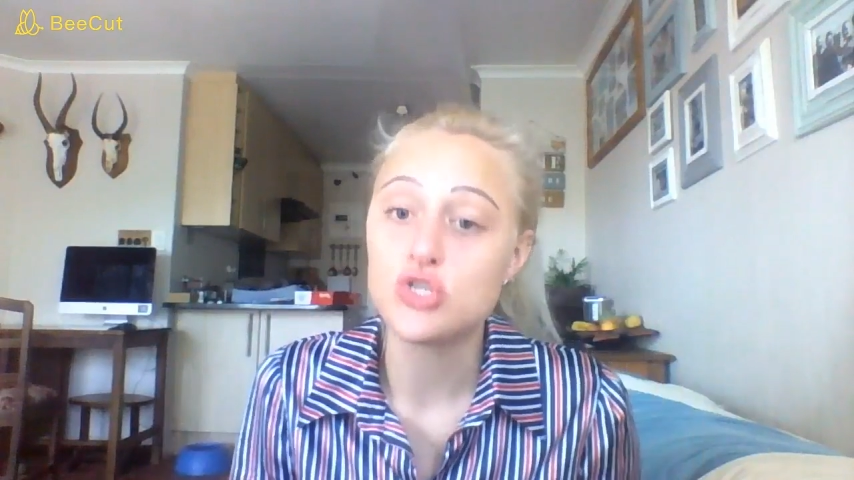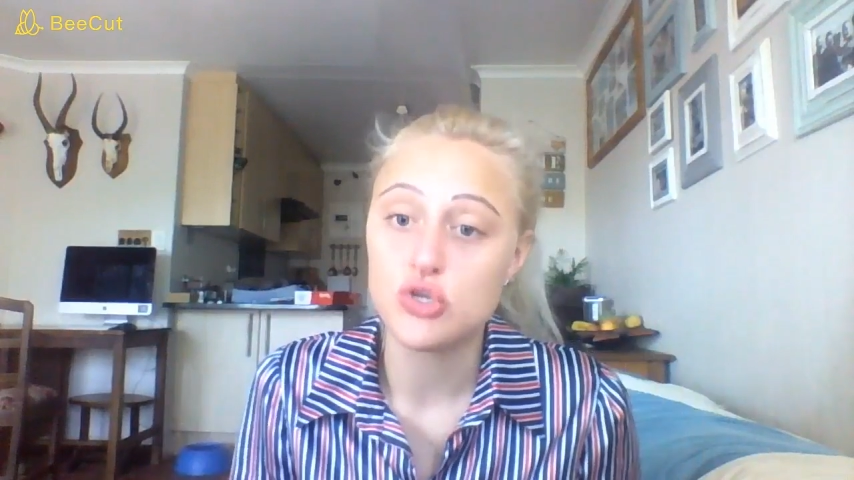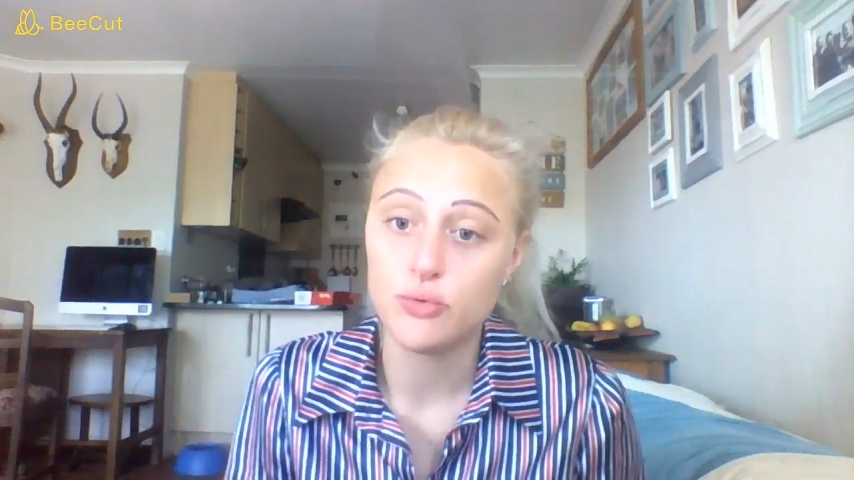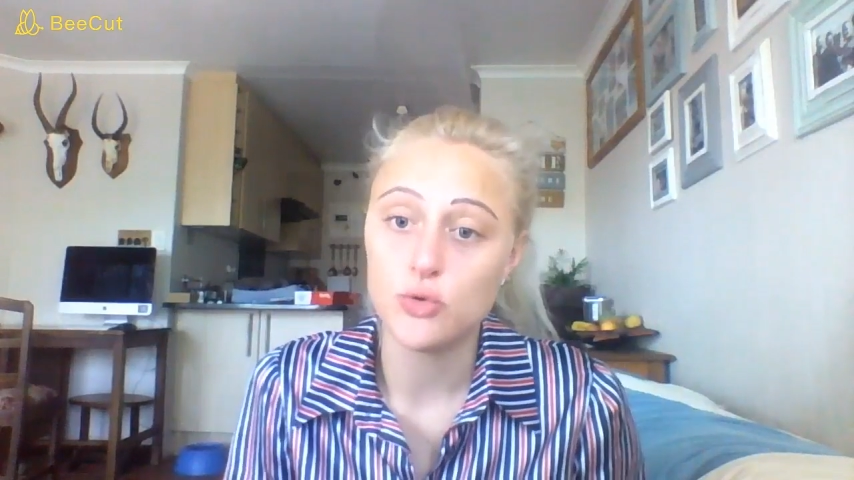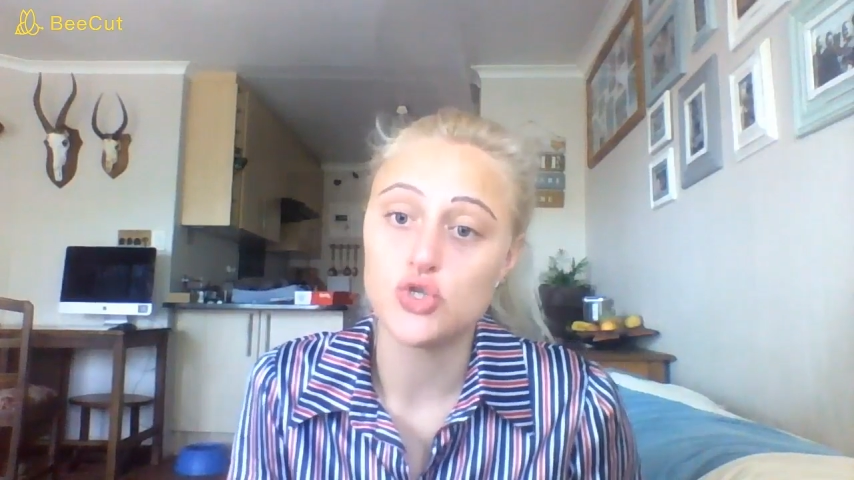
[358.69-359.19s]

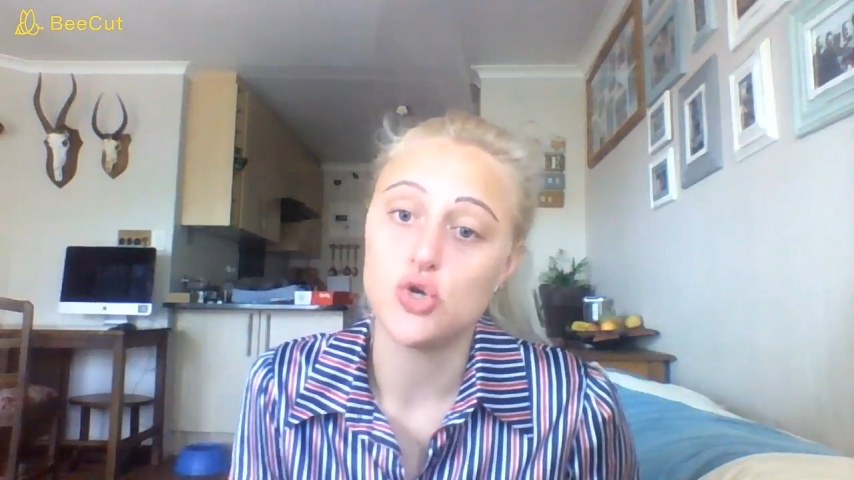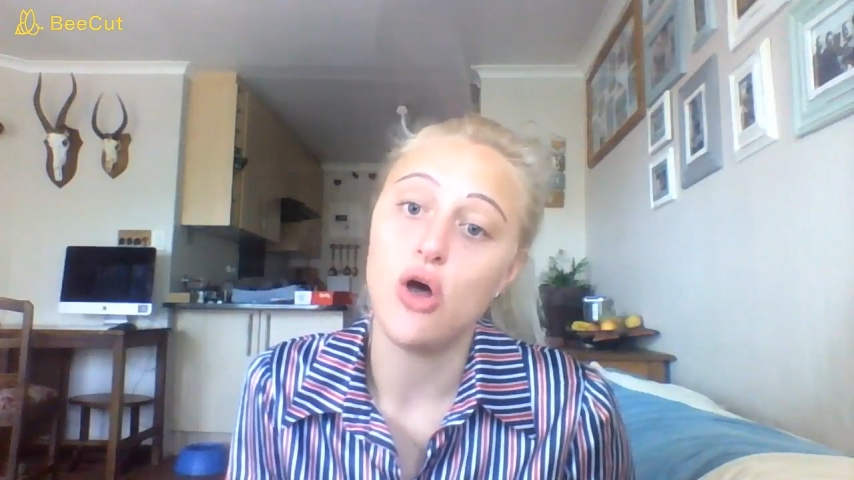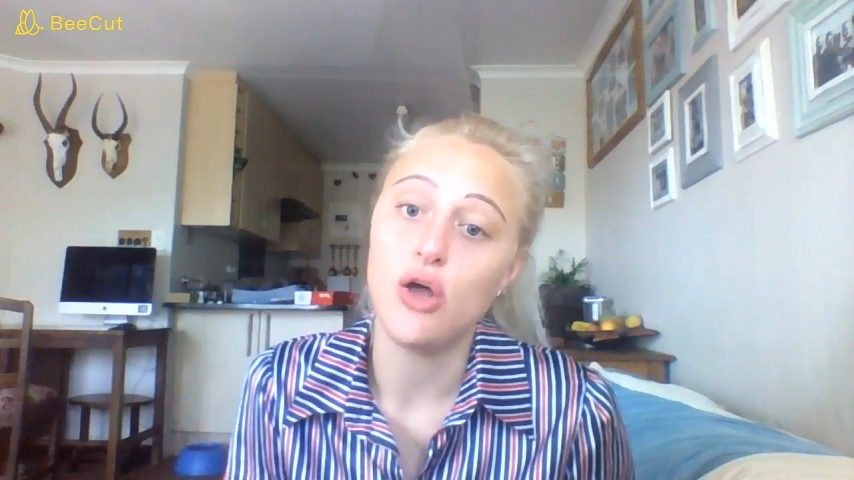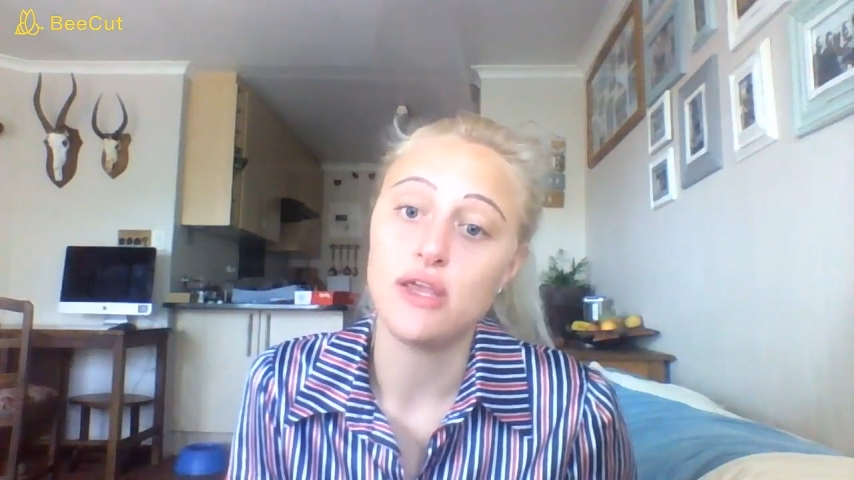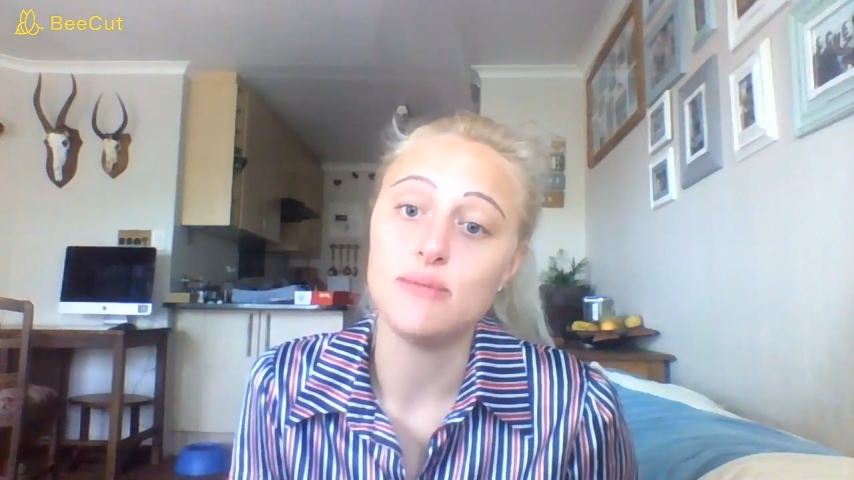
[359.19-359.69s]
support your
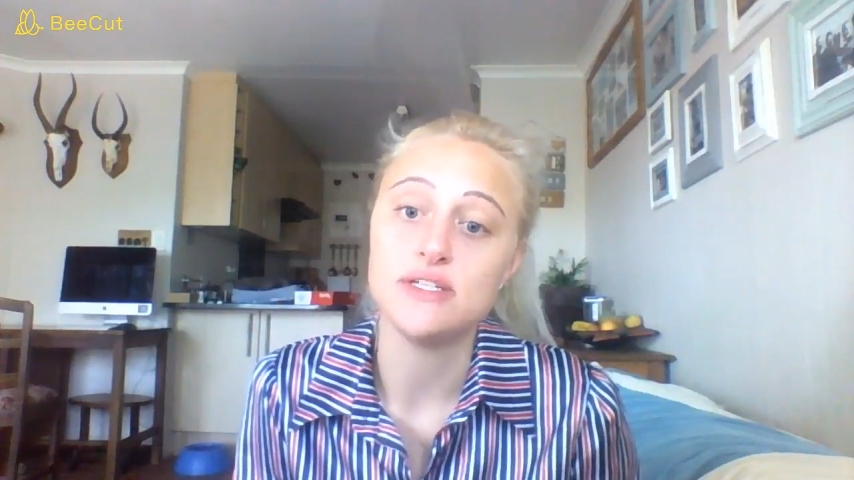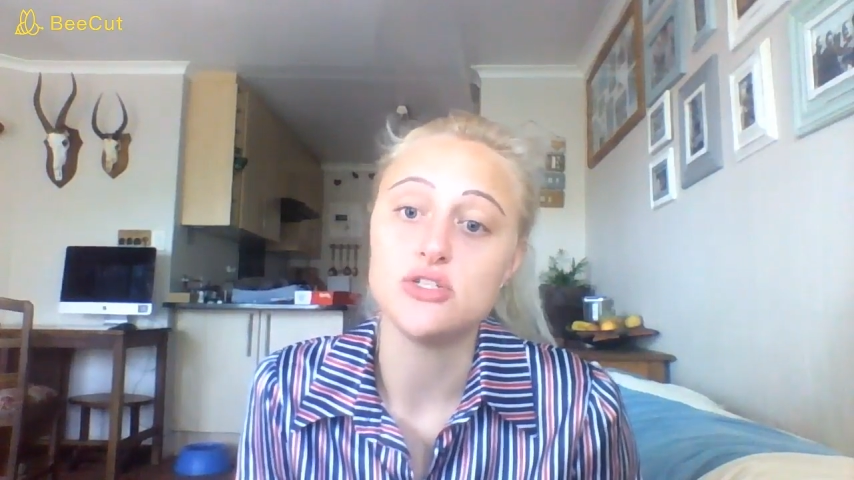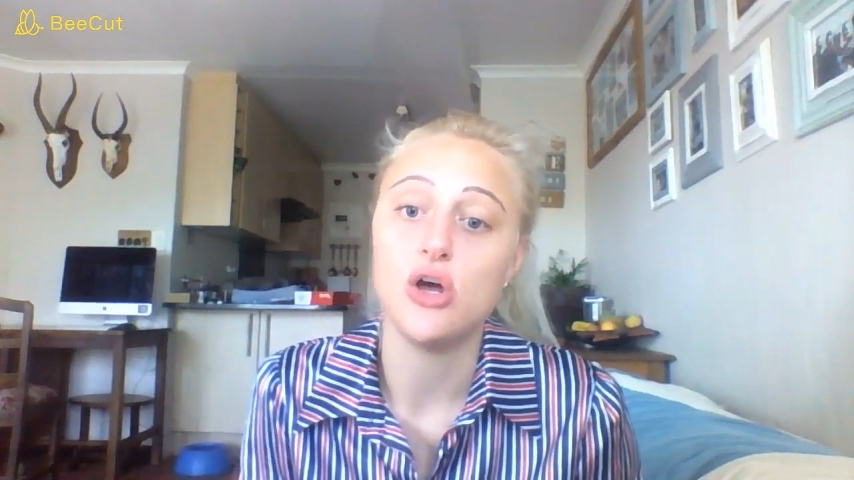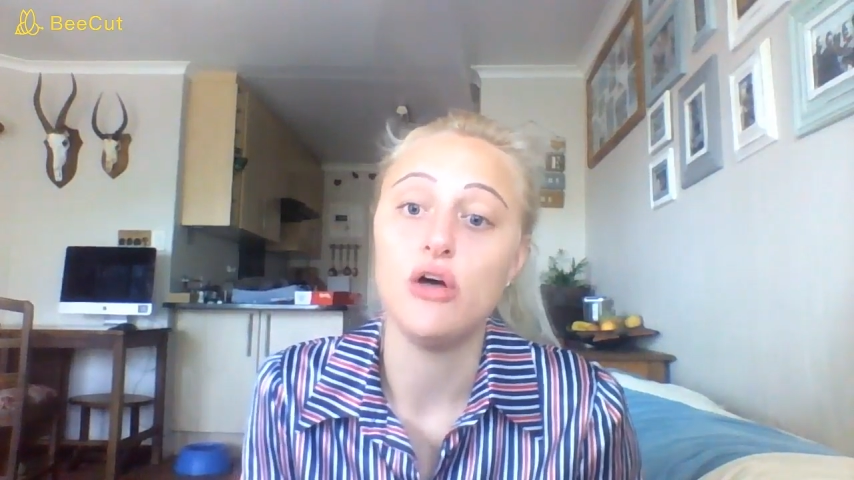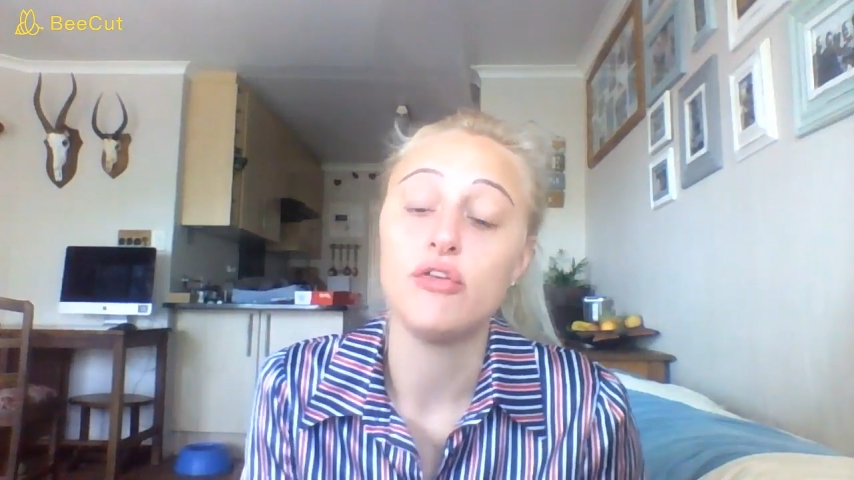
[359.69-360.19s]
argument
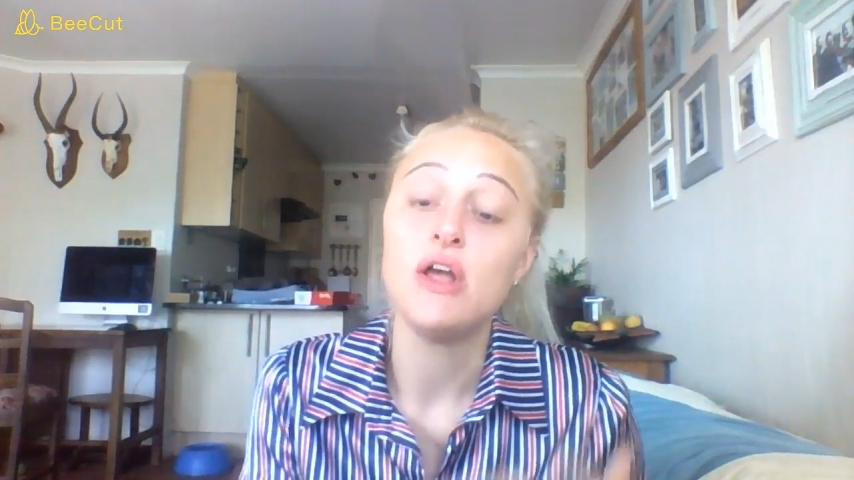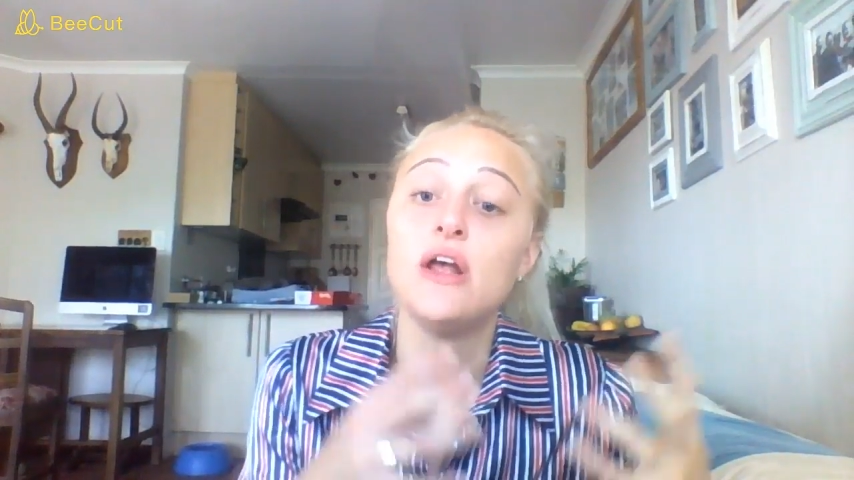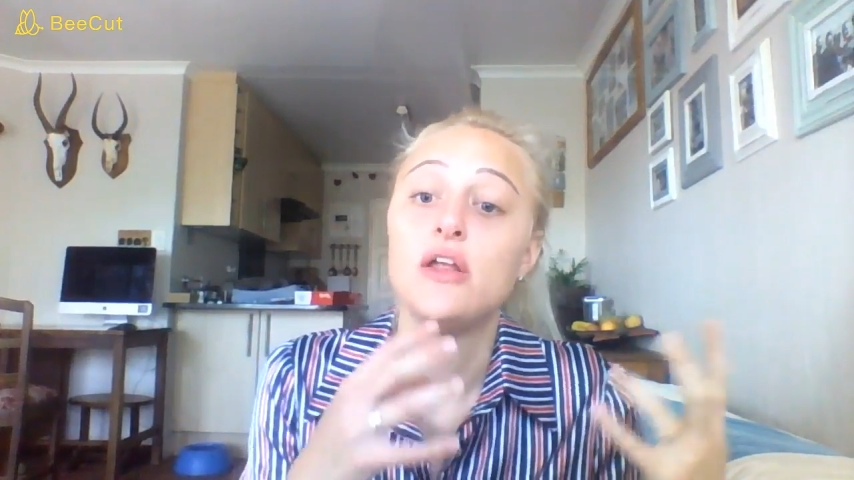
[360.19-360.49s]
of